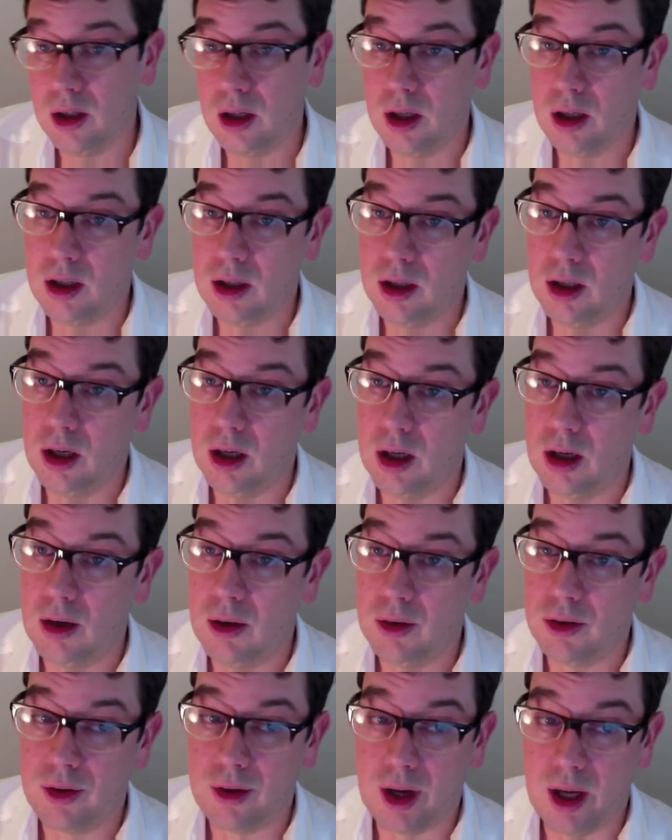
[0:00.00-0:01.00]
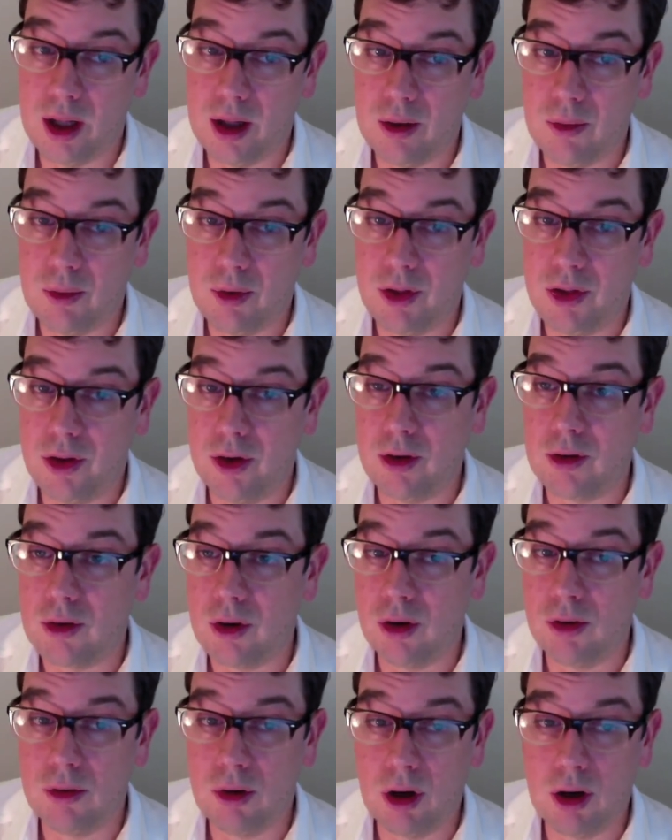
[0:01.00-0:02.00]
uh together with your uh,
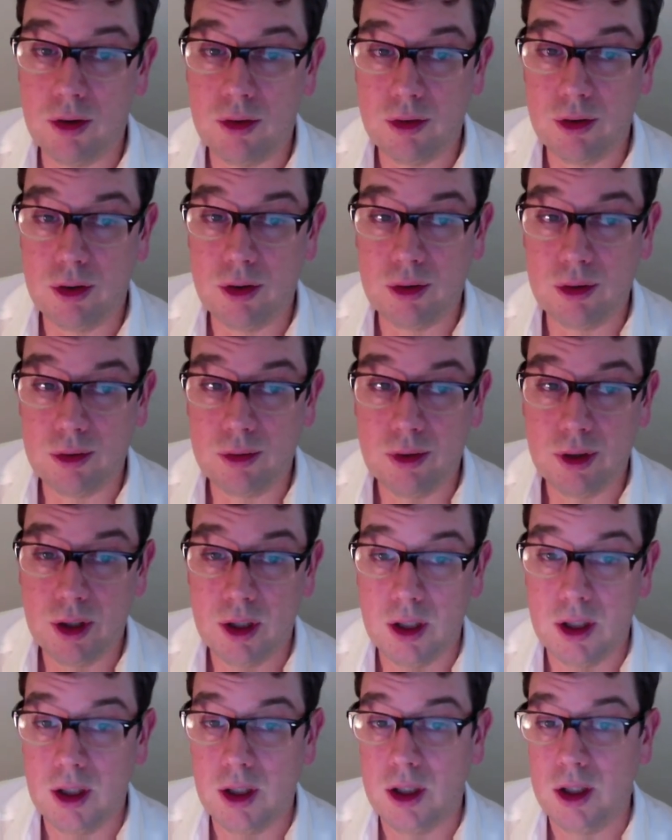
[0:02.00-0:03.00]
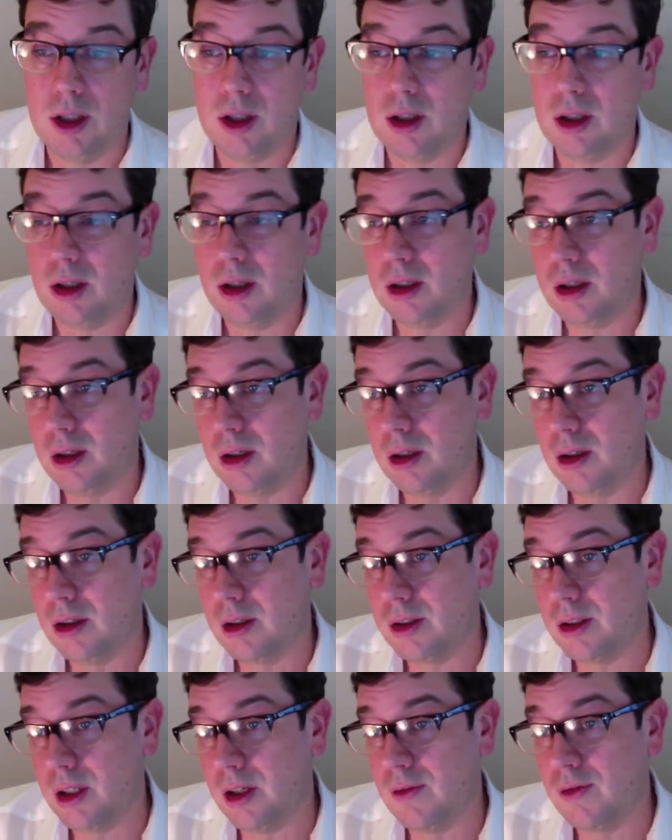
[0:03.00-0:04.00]
co-owner
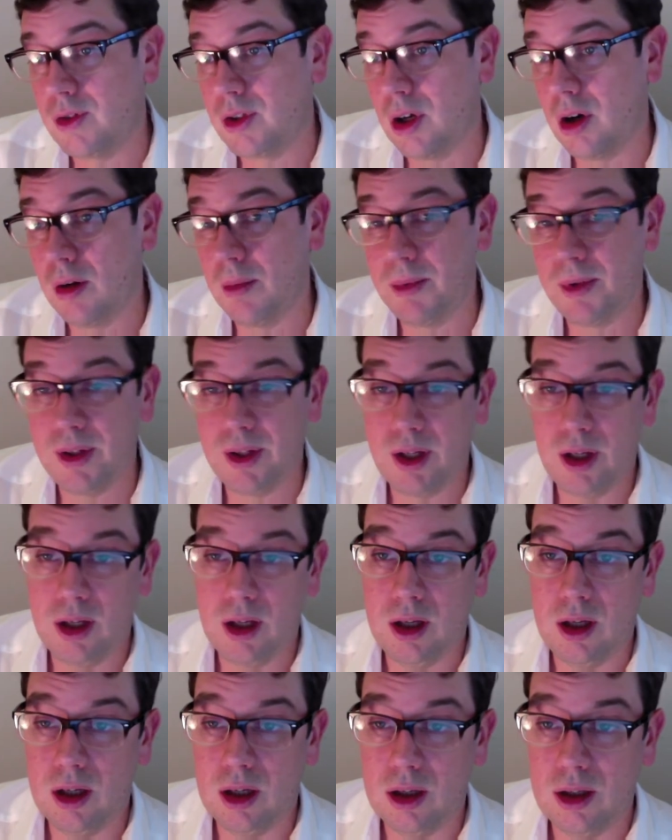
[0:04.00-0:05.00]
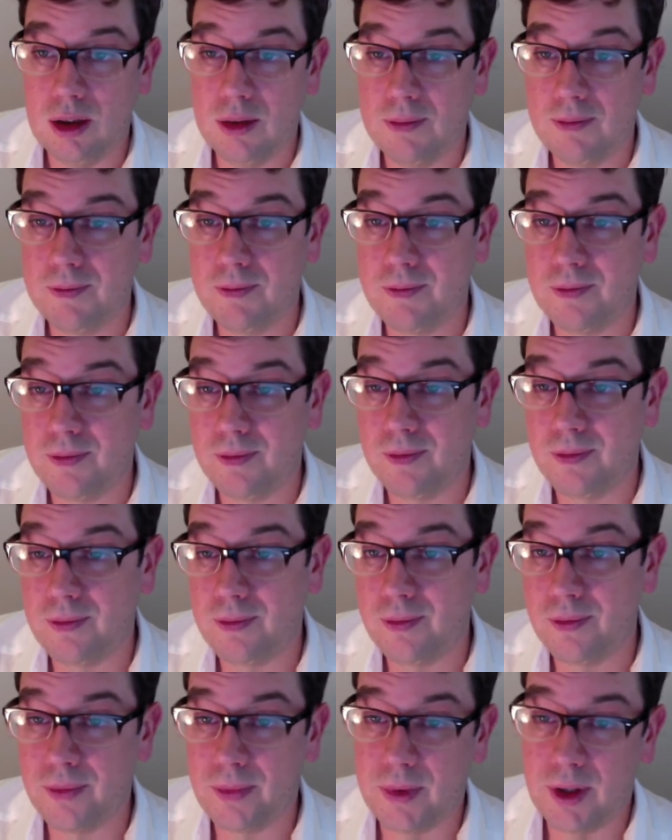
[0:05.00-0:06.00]
Steve Jobs, he um,
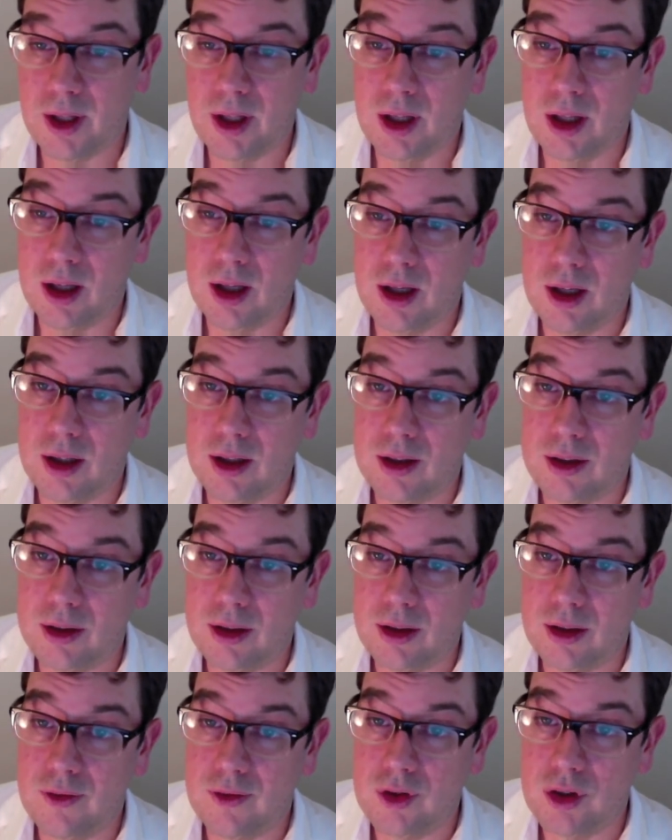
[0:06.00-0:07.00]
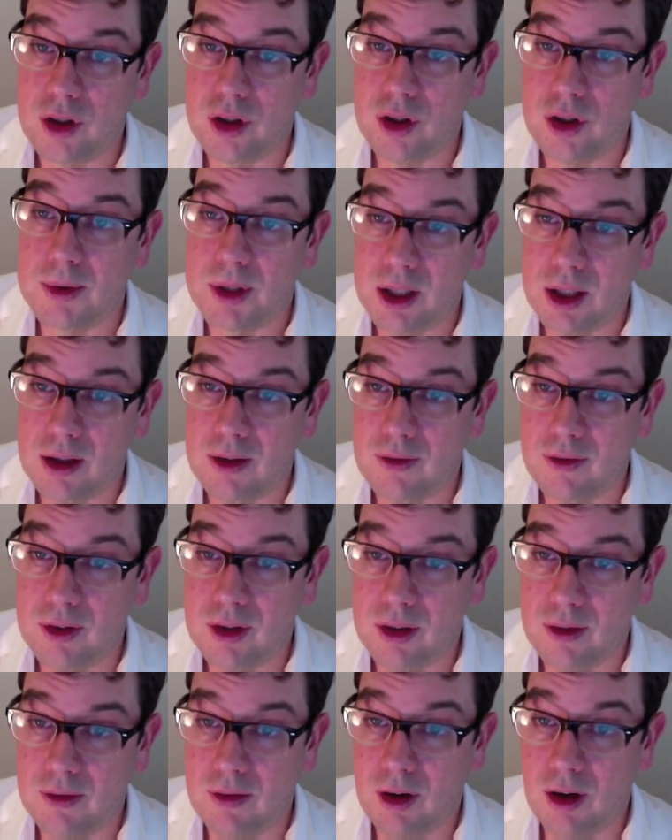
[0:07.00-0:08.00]
Steve Jobs lived uh,
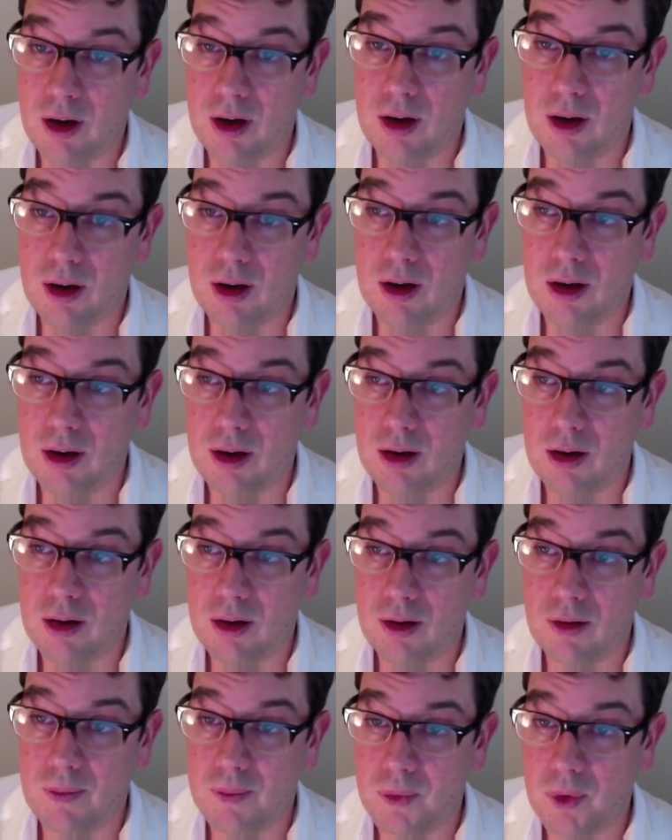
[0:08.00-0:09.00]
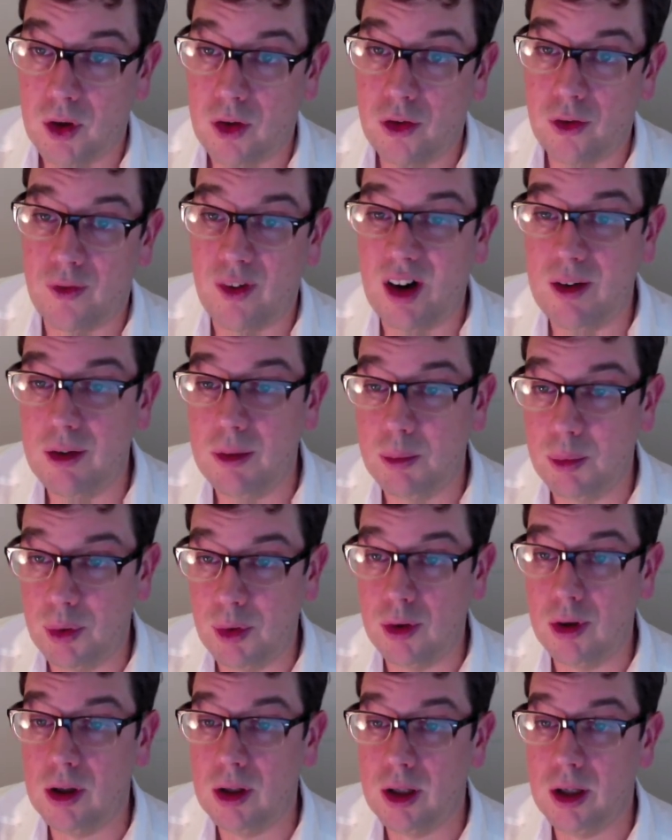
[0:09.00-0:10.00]
uh, also very
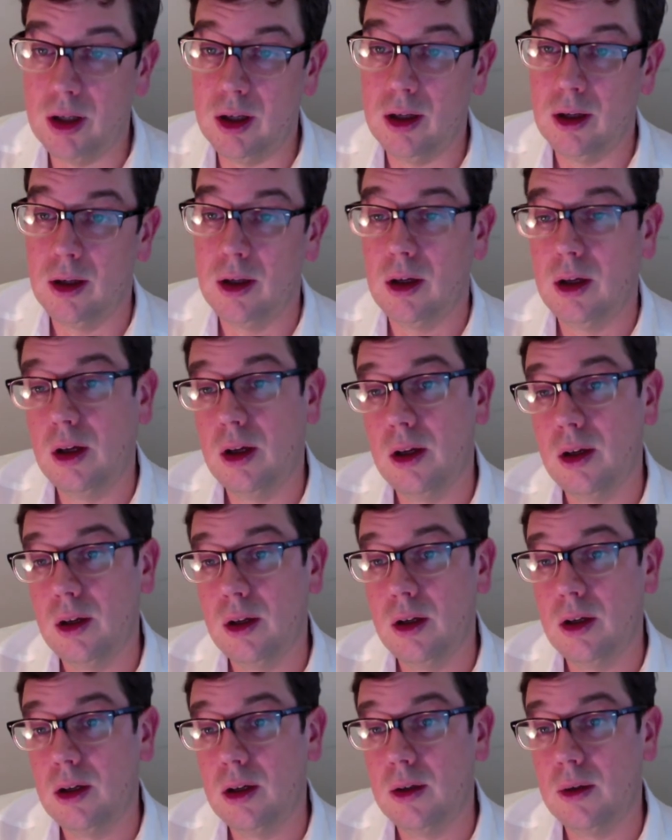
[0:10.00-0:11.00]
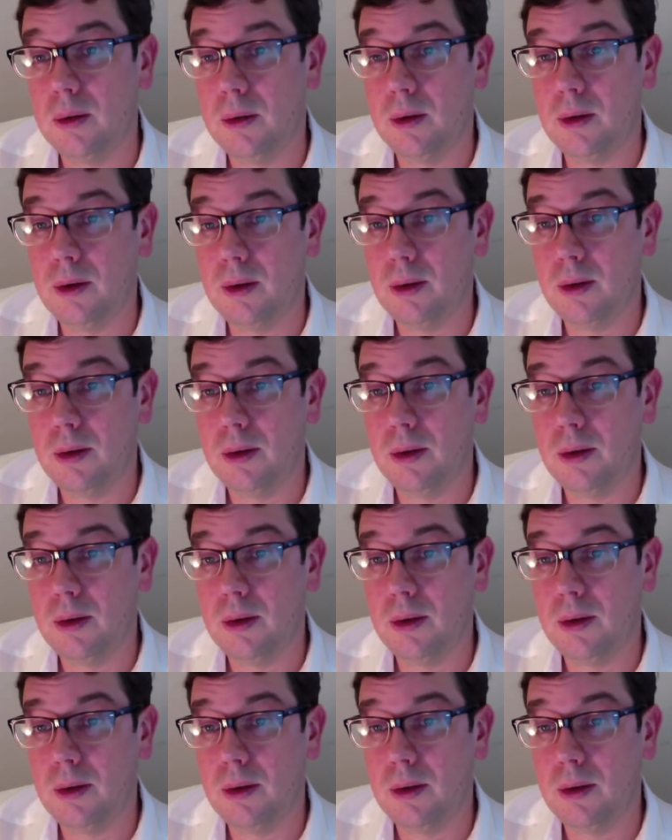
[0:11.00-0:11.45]
poorly. Uh,